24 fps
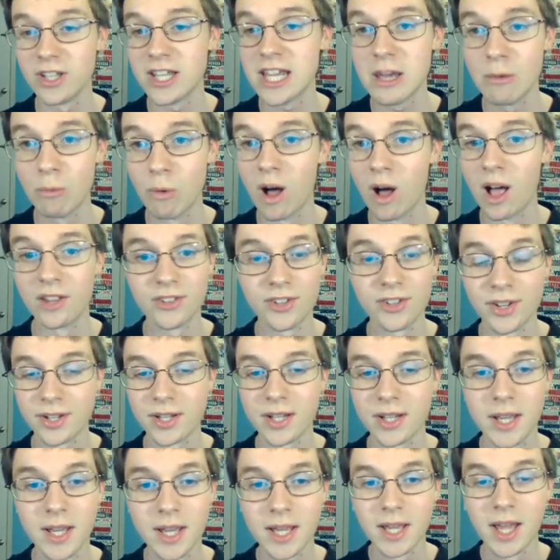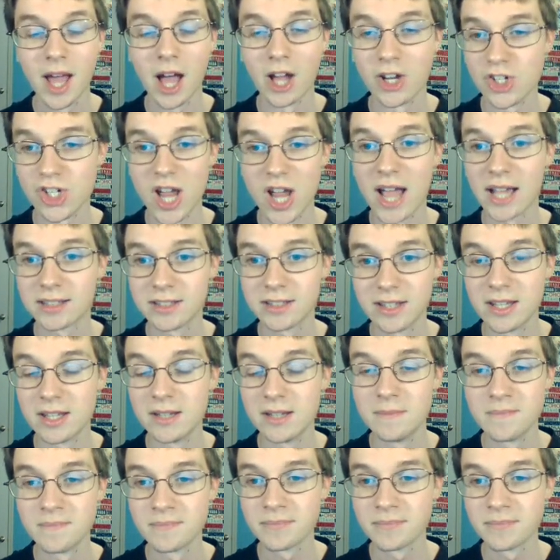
he wasn't ejected.